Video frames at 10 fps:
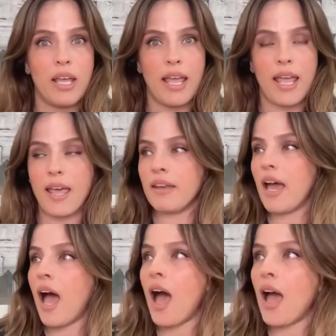And
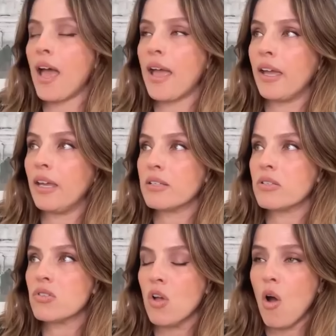I
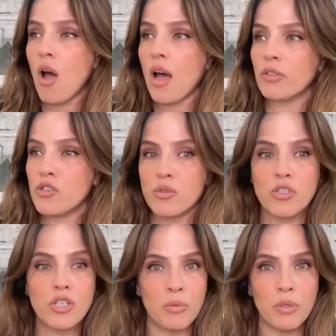saw how the Jewish
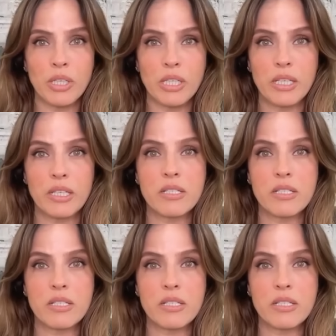community is